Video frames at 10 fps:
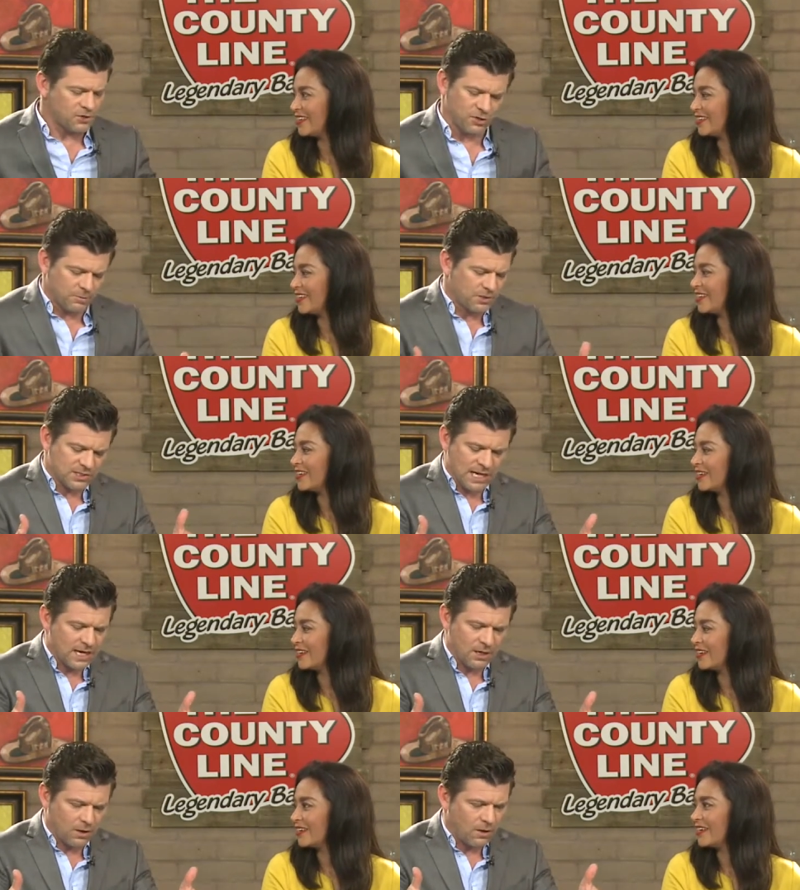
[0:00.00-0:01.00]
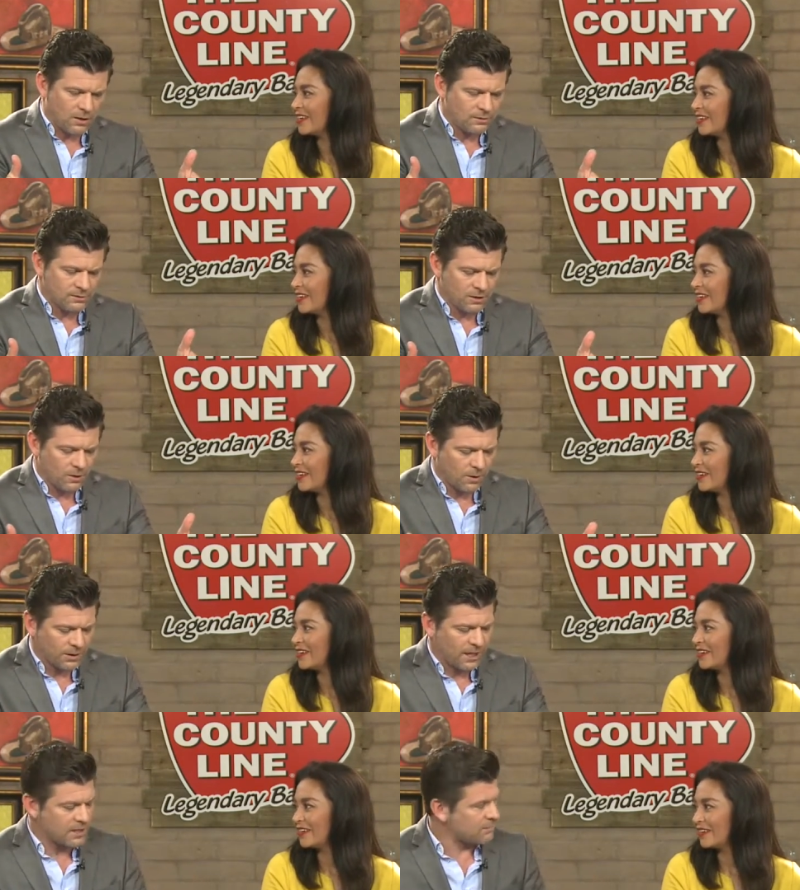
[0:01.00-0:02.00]
Speaker 1: sure that we're staying on, you know, on the
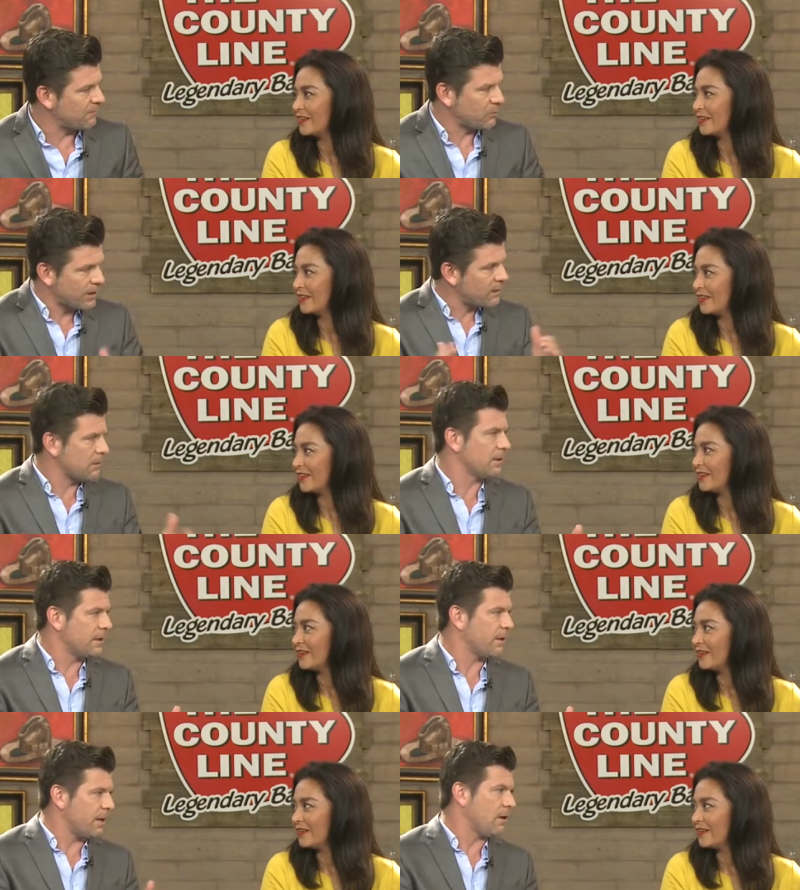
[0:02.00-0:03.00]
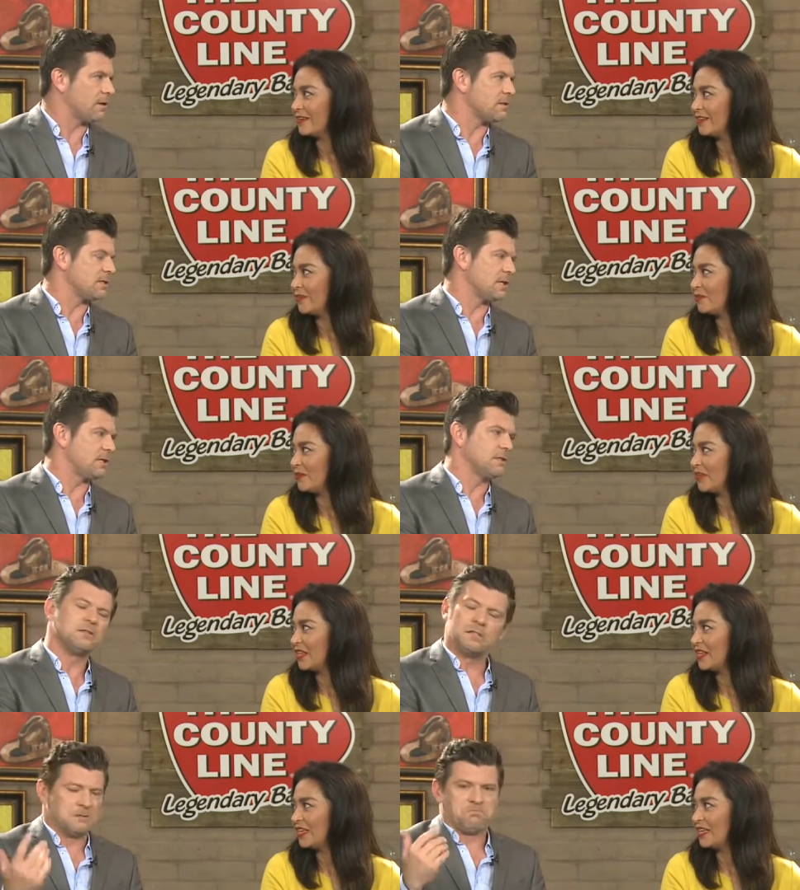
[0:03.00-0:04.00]
cusp of great culinary arts. Yep. And
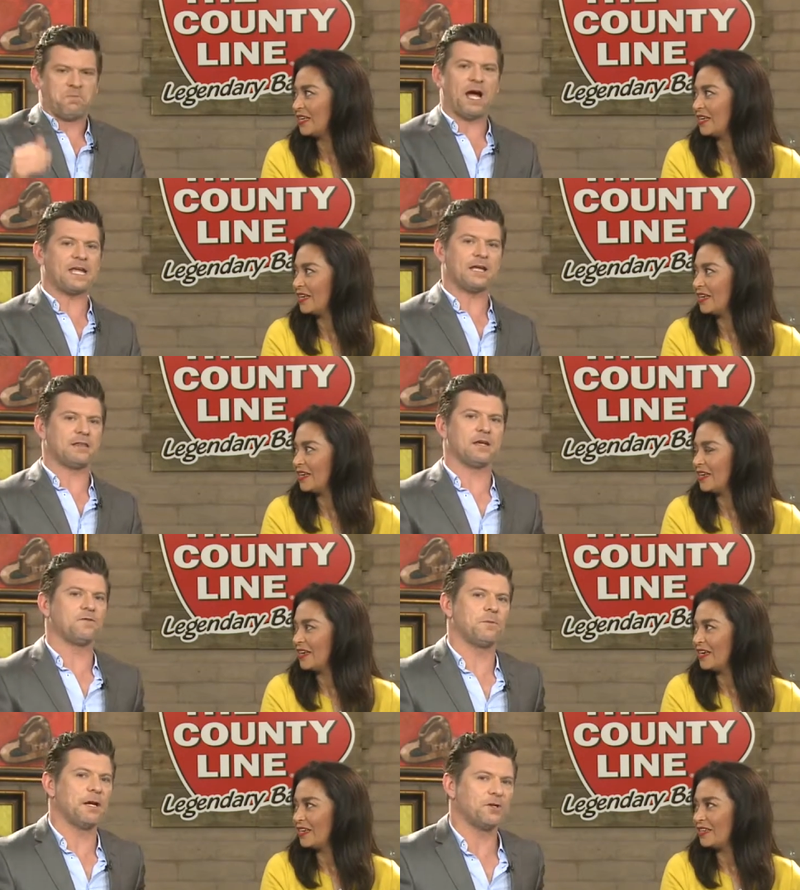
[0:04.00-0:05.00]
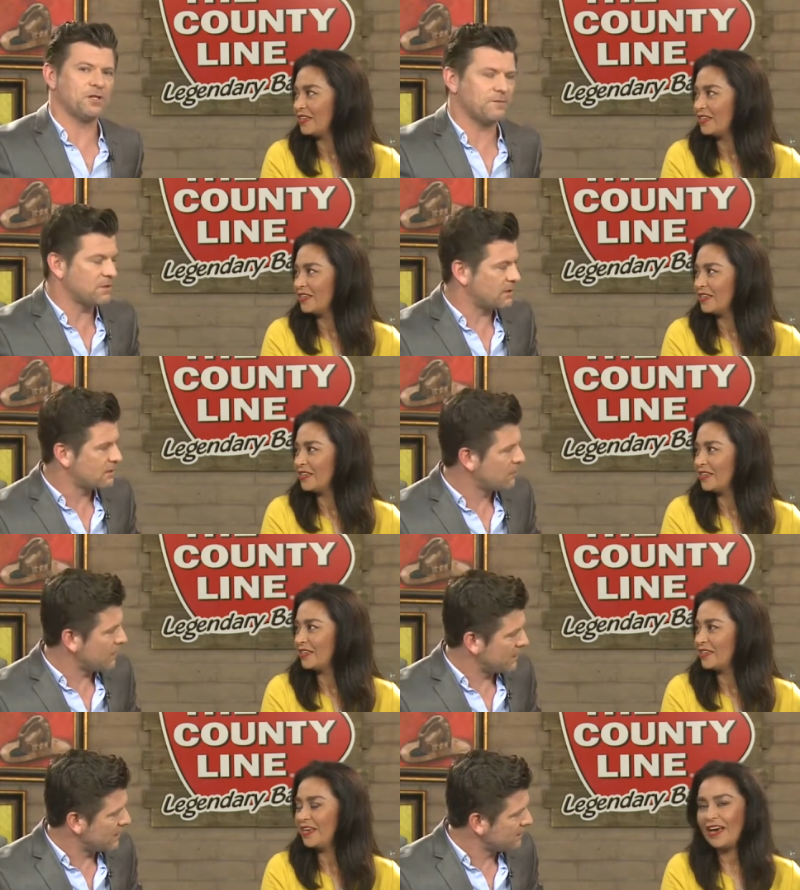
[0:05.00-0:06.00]
I can't think of a better shift to, to
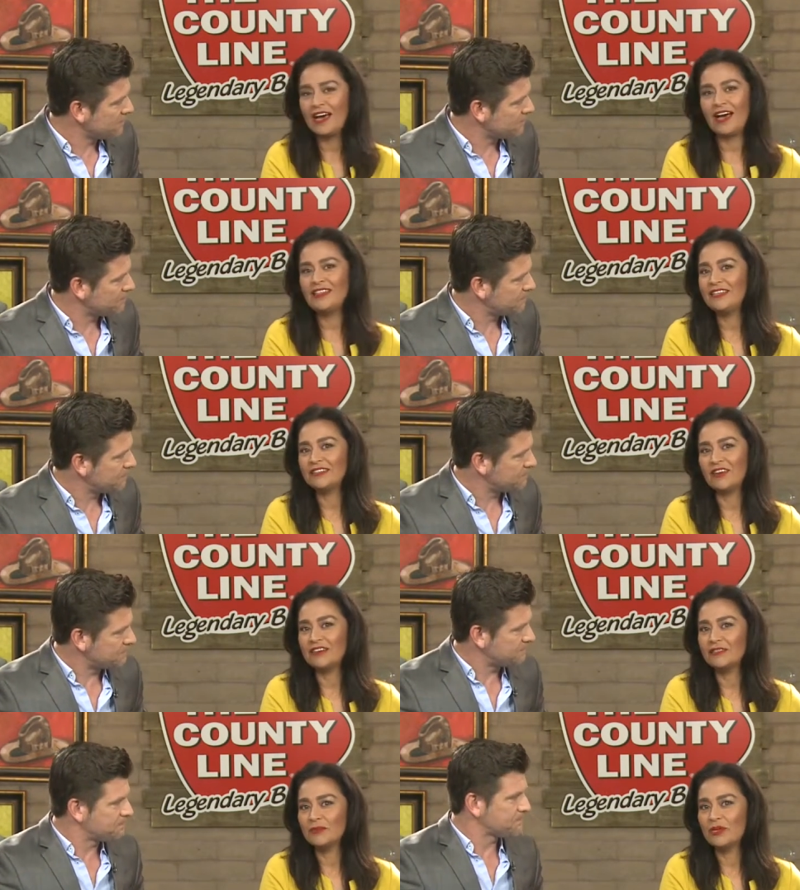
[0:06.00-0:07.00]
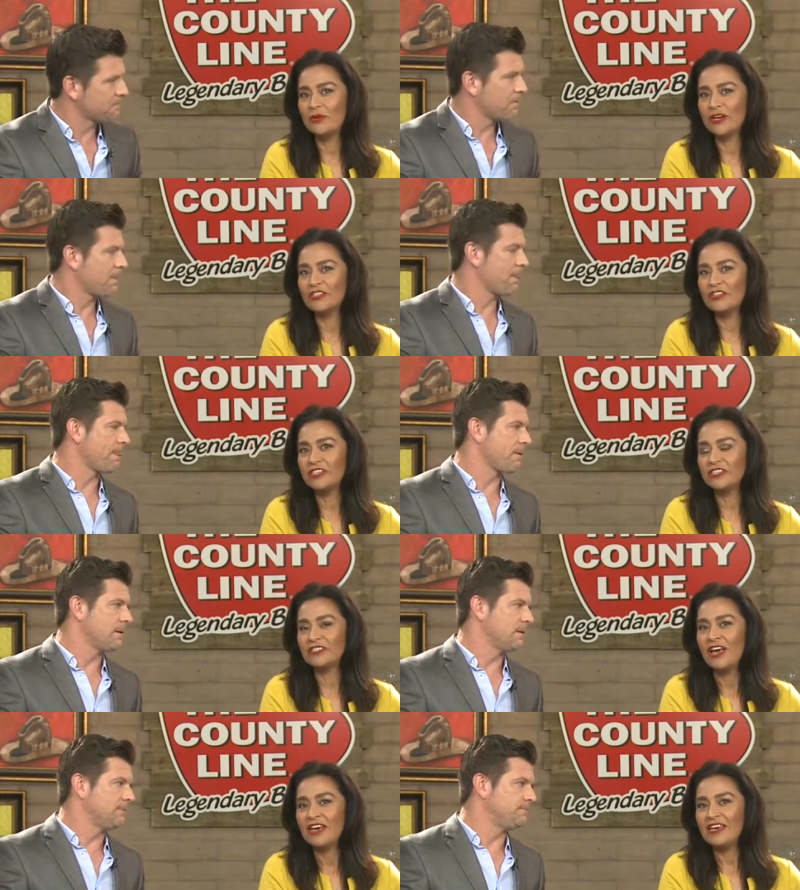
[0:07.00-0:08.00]
win that.
Speaker 2: Yeah, I think it's awesome. Congratulations.
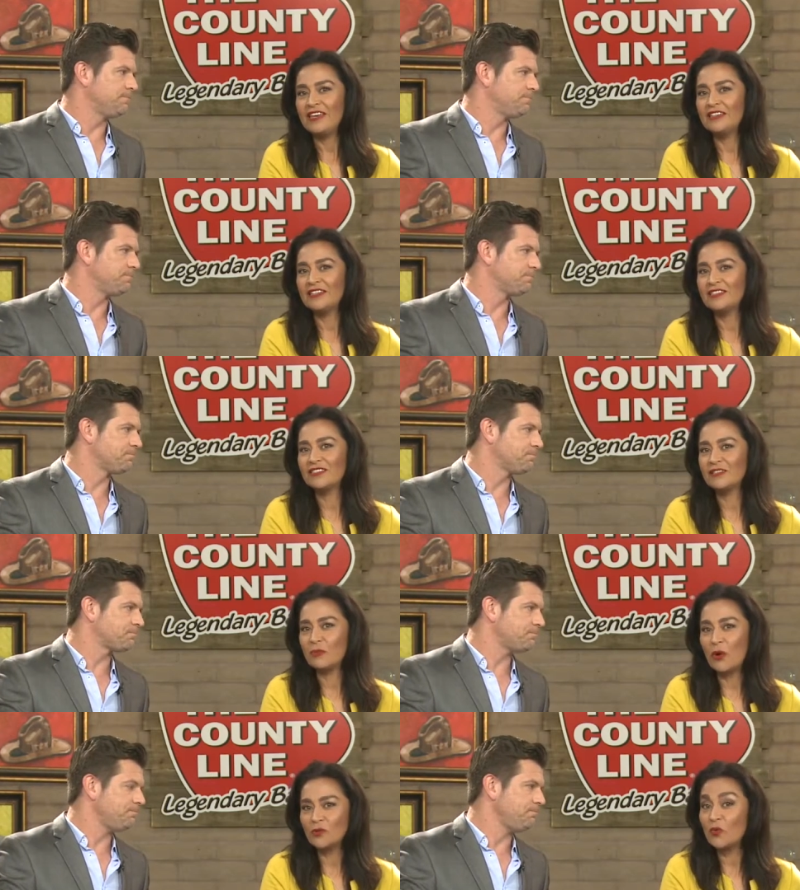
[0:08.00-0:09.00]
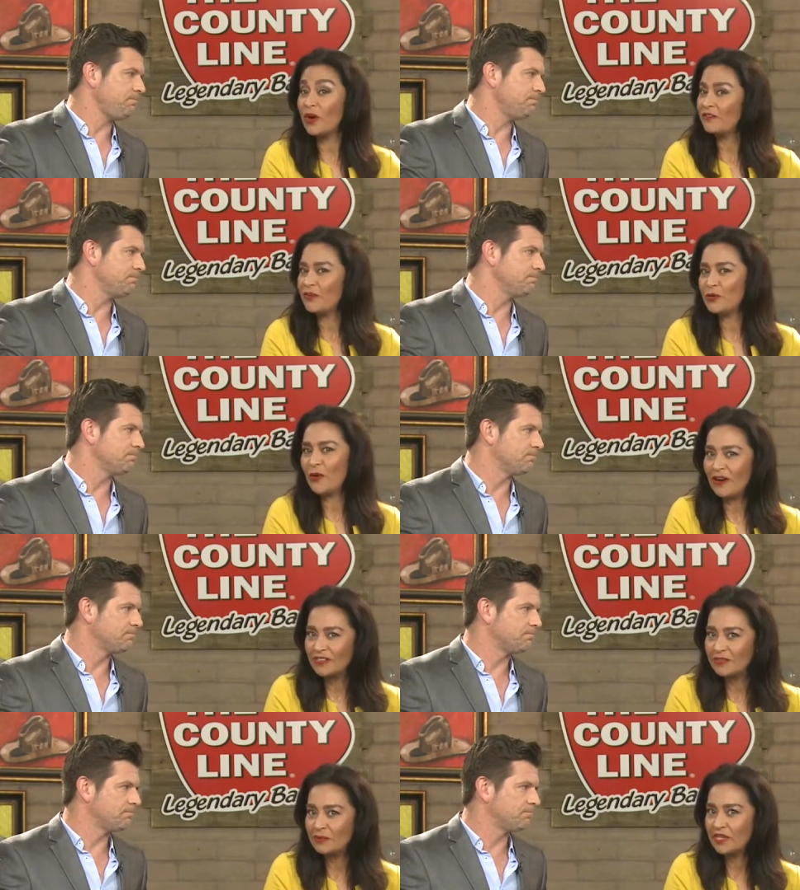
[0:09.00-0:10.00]
He does post quite a few
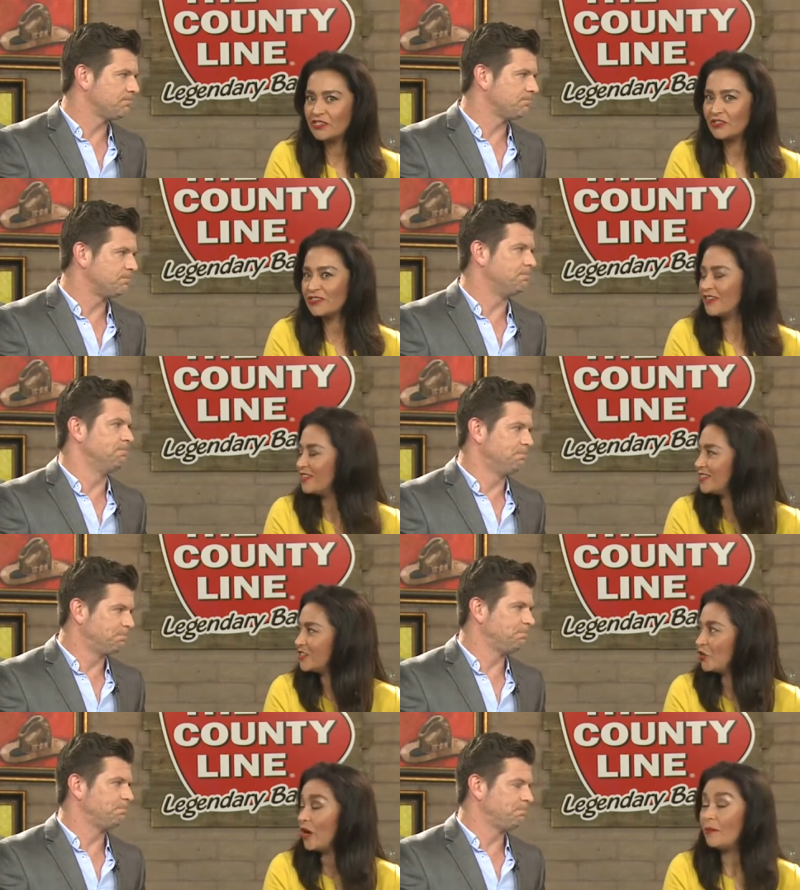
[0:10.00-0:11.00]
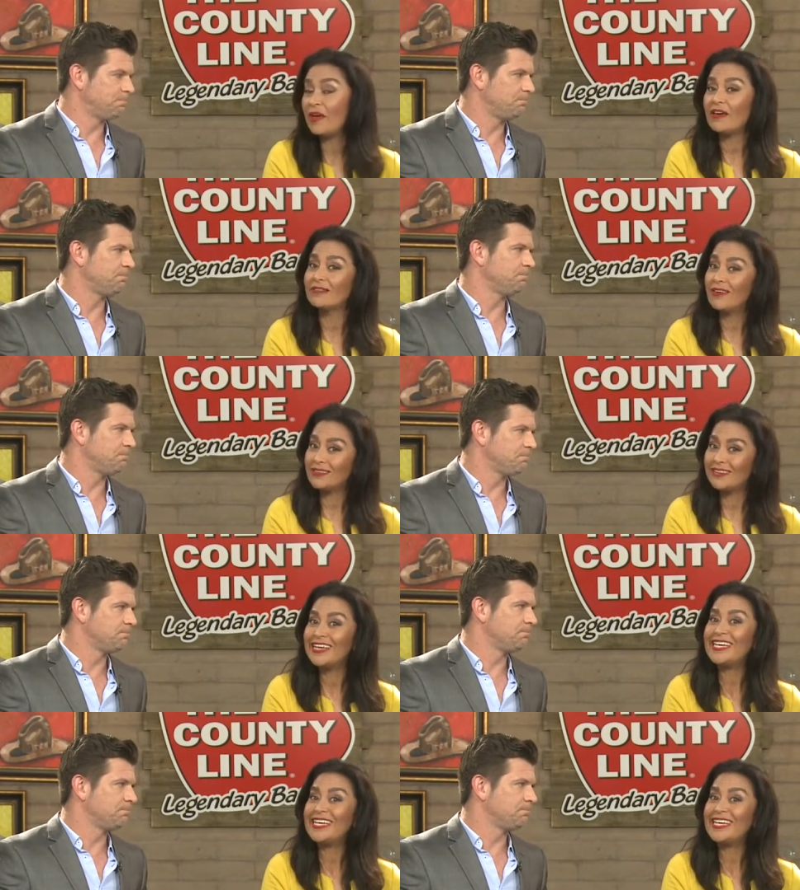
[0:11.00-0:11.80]
awesome pictures on mm. Instagram, and last night